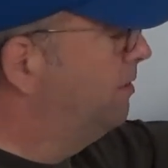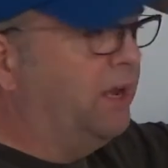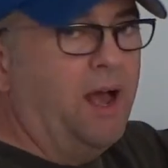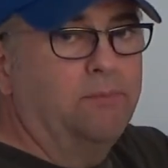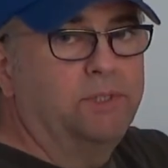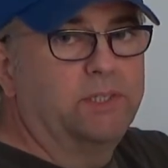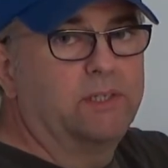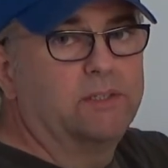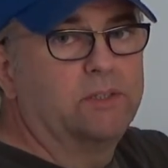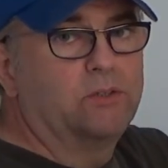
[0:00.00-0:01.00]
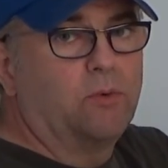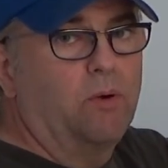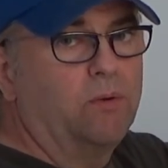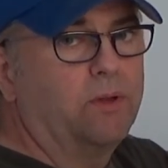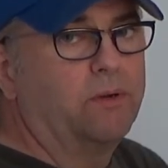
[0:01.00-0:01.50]
the object as it's
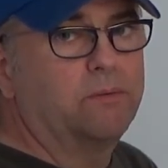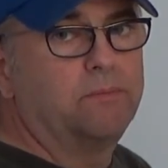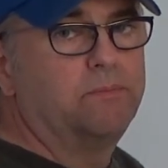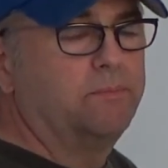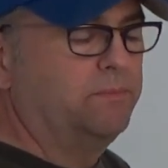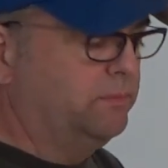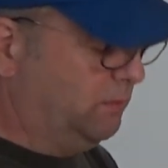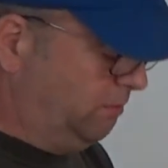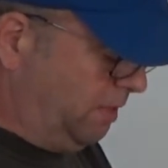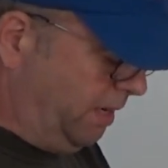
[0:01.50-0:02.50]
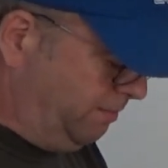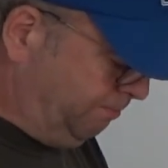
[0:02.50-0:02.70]
rolling. Okay?